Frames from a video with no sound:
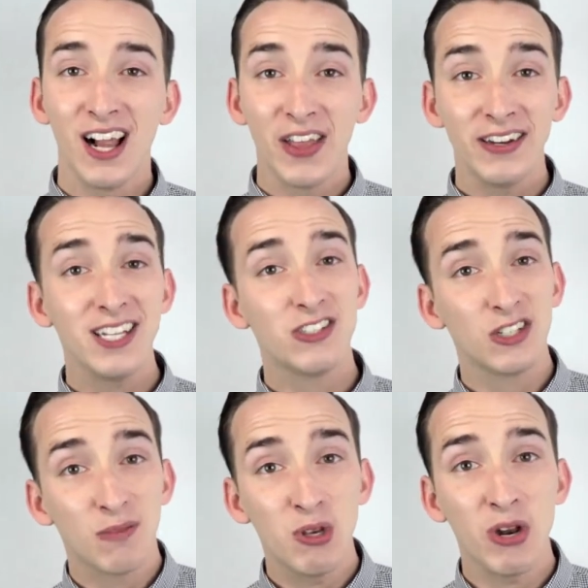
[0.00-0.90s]
that needs to
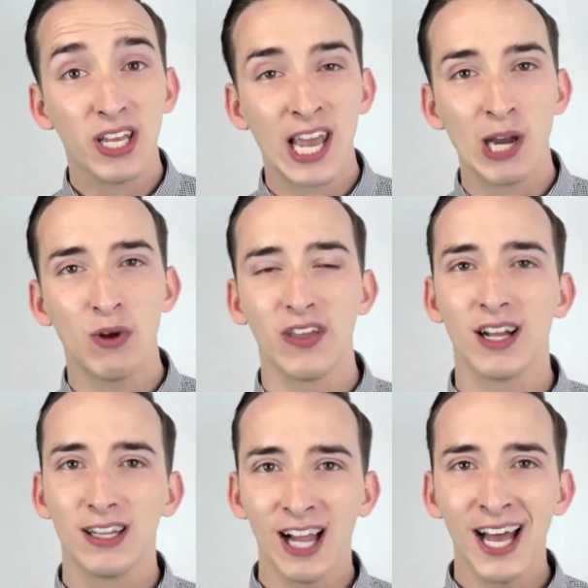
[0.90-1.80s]
communicate with a
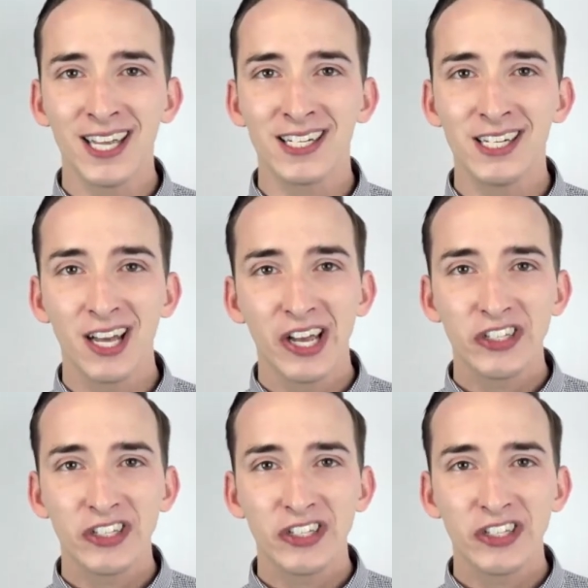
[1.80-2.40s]
client,